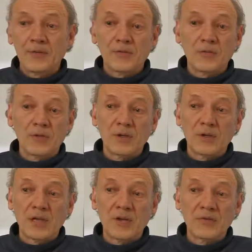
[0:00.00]
so
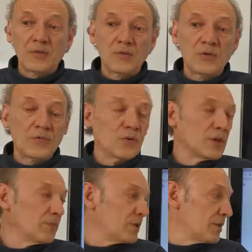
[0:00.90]
it lasts only for a
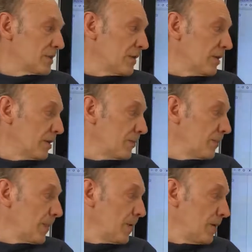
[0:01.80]
limited time.
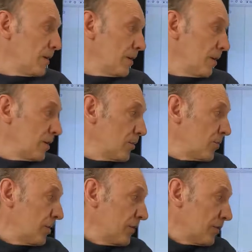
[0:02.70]
And in
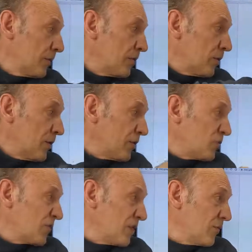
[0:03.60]
principle, it
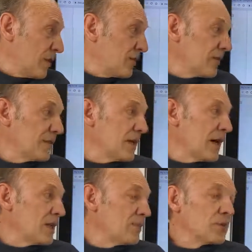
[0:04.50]
also generates
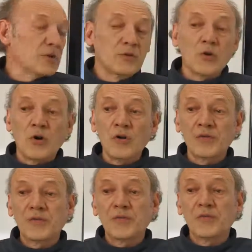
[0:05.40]
unlimited
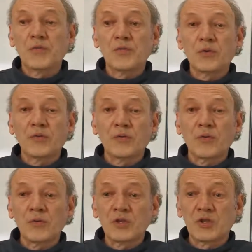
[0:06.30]
costs for
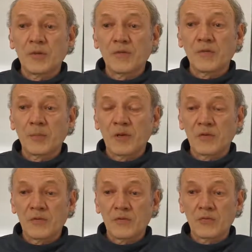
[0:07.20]
storage of
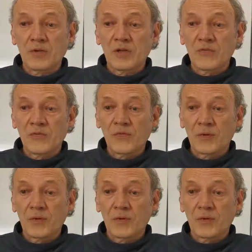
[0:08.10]
spent nuclear